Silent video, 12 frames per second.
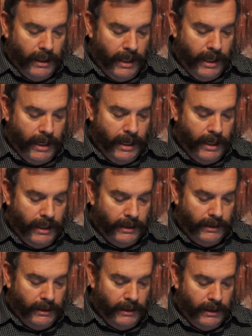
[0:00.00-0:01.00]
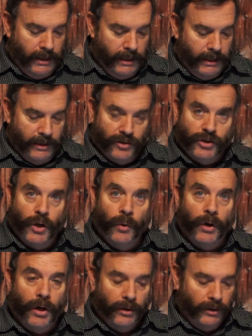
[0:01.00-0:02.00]
and it is no
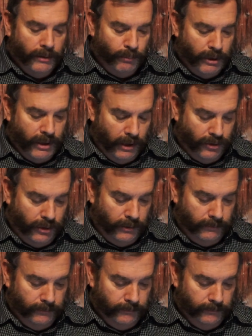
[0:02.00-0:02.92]
longer in production.